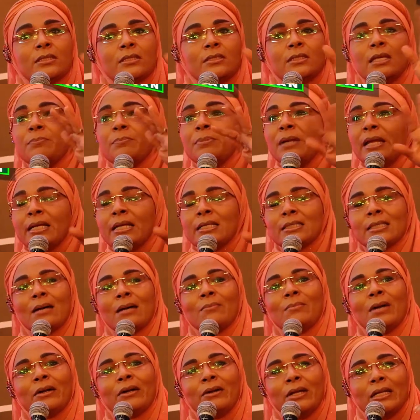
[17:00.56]
siblings are
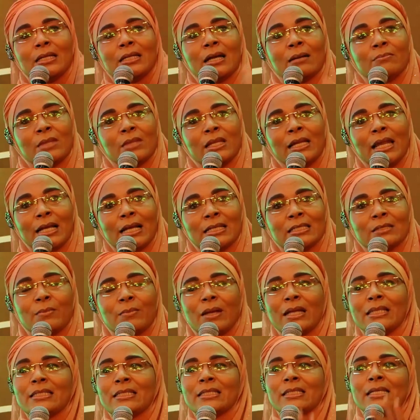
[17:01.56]
married. I'm the last
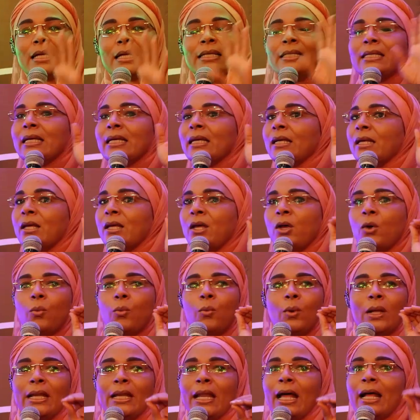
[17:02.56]
man standing.
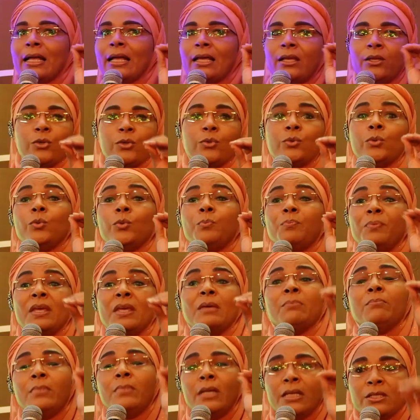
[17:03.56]
Wallahi, you will
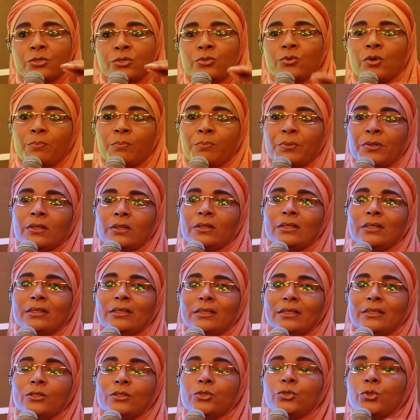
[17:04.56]
be miserable.
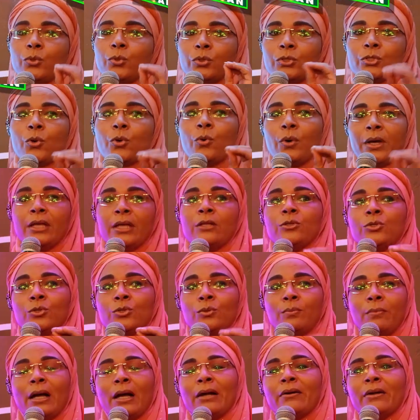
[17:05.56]
Don't go into
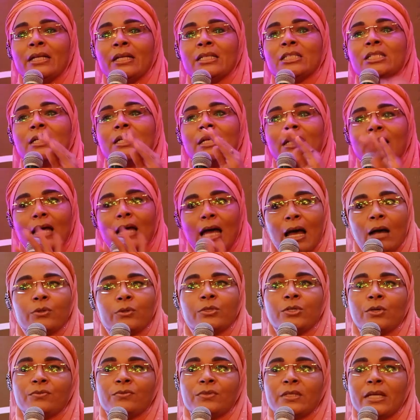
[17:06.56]
marriage
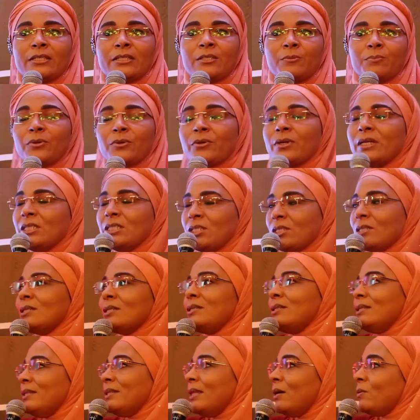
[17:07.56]
out of
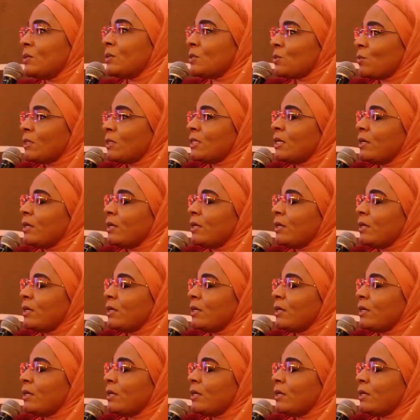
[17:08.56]
desperation. That was what I